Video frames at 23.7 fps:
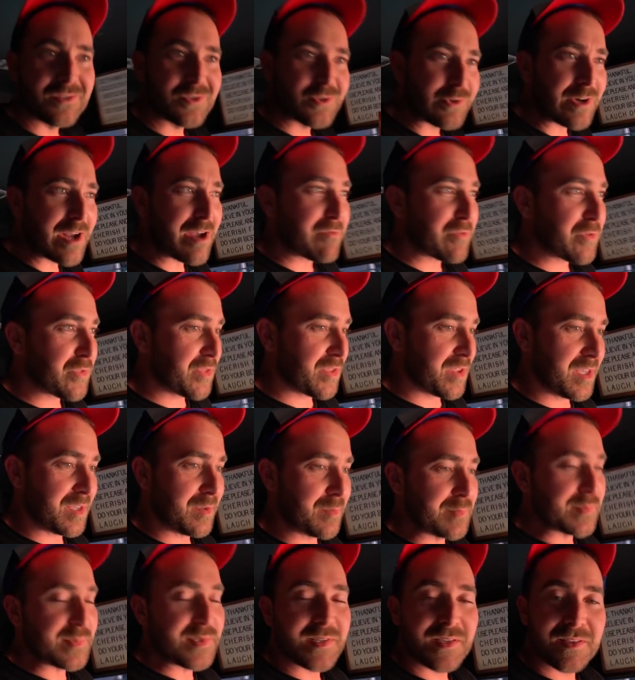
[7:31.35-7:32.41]
travel
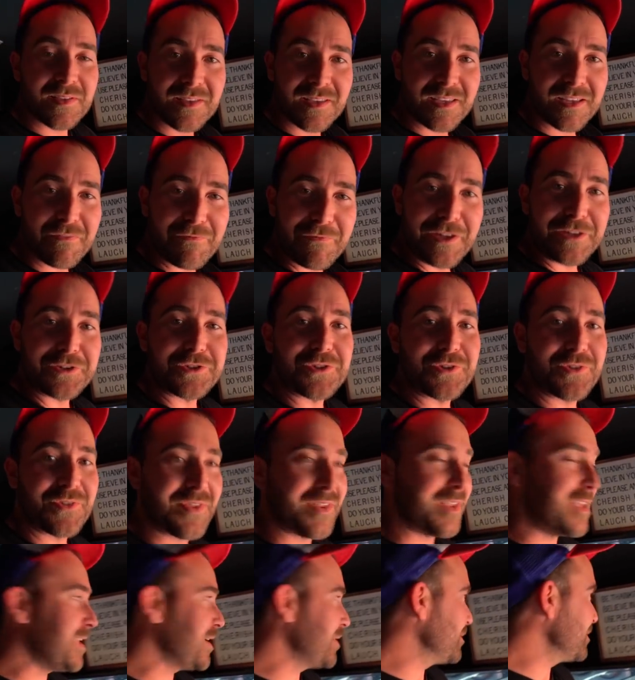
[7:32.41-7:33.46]
themes, adventure
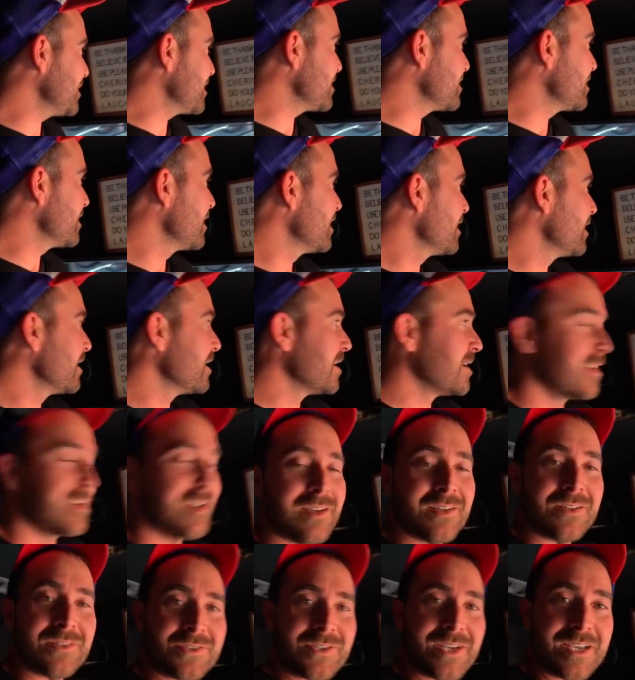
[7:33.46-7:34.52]
themes,
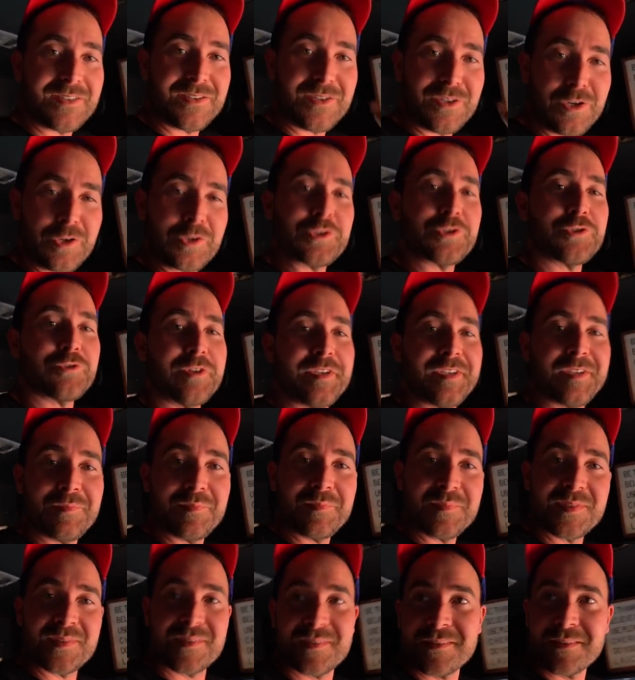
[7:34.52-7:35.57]
chasing your
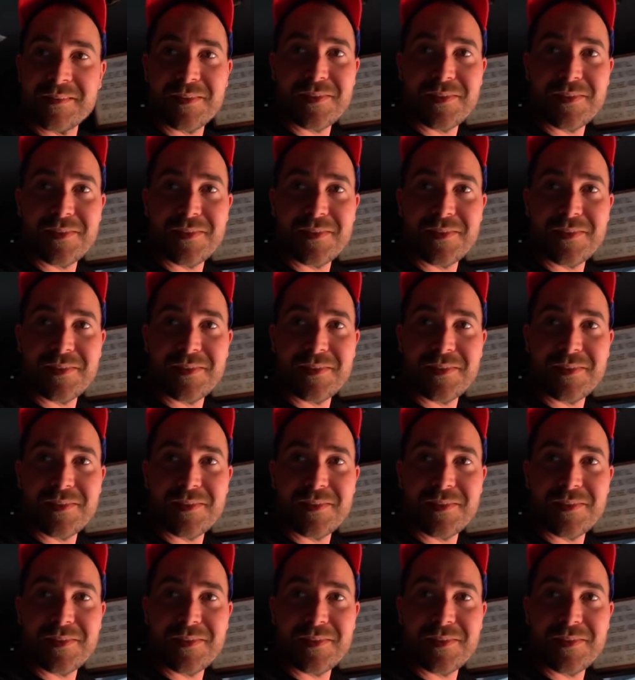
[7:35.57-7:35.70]
dreams